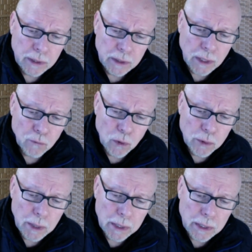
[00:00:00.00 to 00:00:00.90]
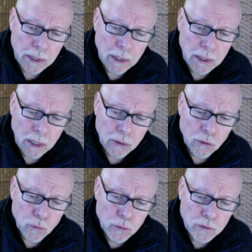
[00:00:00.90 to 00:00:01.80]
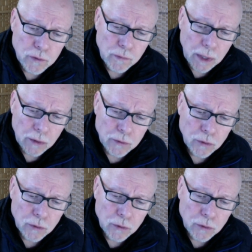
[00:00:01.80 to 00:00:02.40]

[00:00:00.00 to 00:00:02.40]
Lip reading: I wrote about Eleanor Roosevelt,